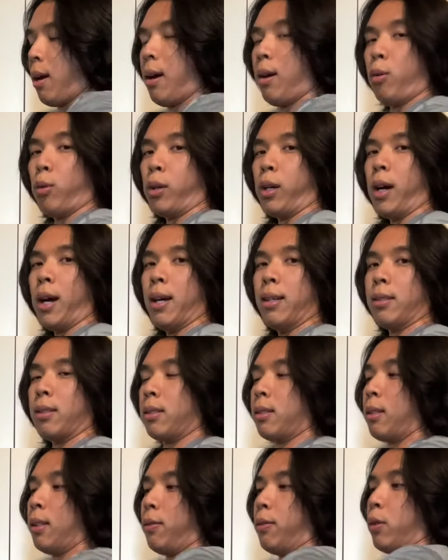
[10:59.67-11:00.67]
whereas
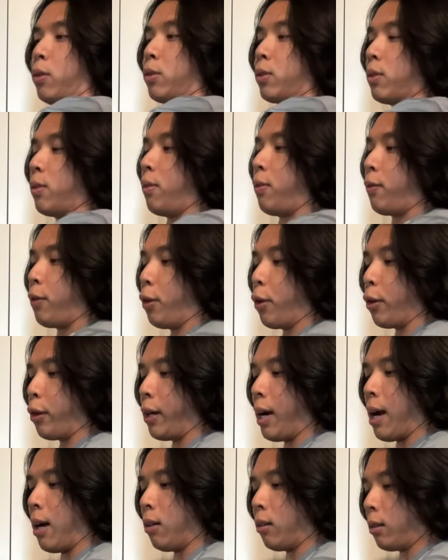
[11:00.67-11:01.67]
if it was further
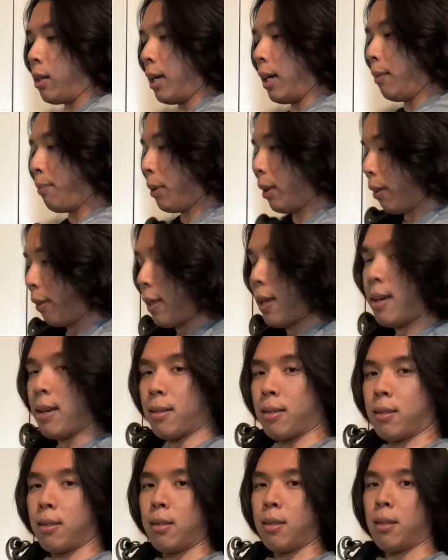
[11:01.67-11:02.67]
out, right? But
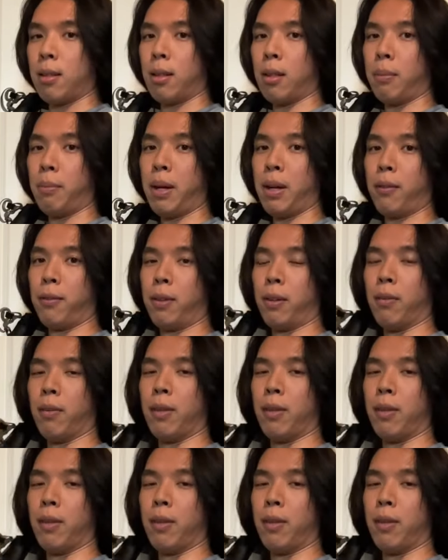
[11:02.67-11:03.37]
this, the benefit of